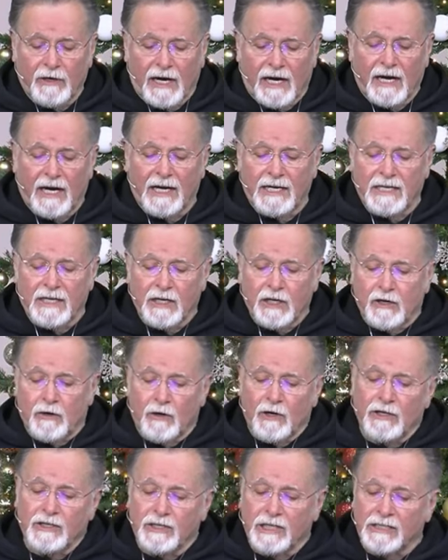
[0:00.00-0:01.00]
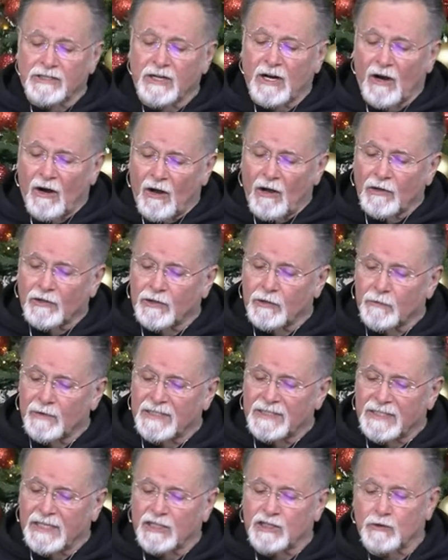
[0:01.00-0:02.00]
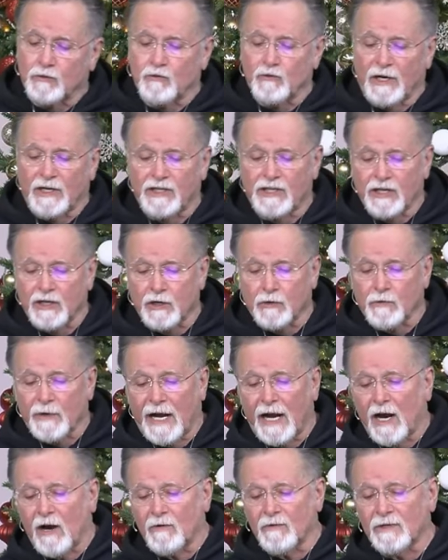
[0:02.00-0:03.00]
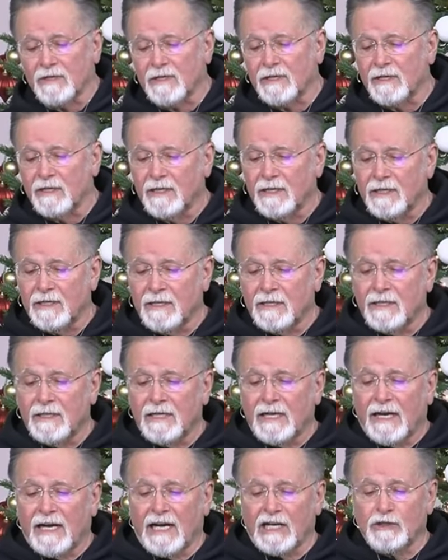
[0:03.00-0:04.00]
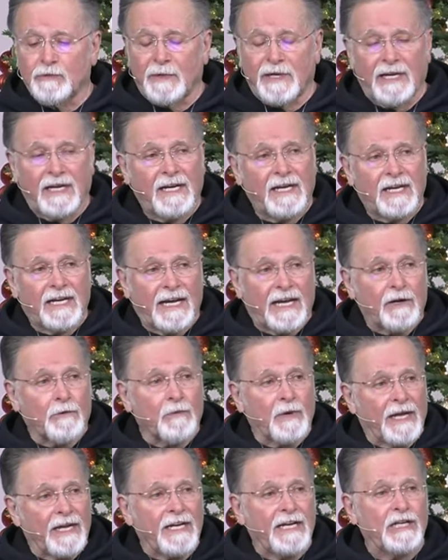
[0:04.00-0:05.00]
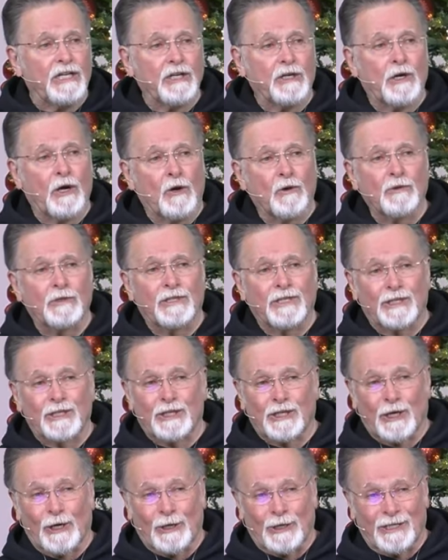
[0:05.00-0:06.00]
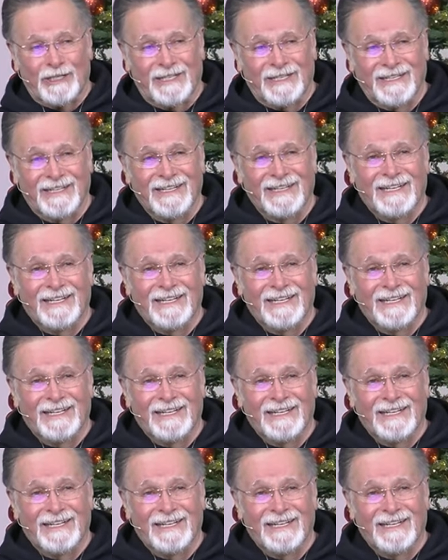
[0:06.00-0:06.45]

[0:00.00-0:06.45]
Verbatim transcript: I, would encourage us all to resist rushing around as we get ready to go to church.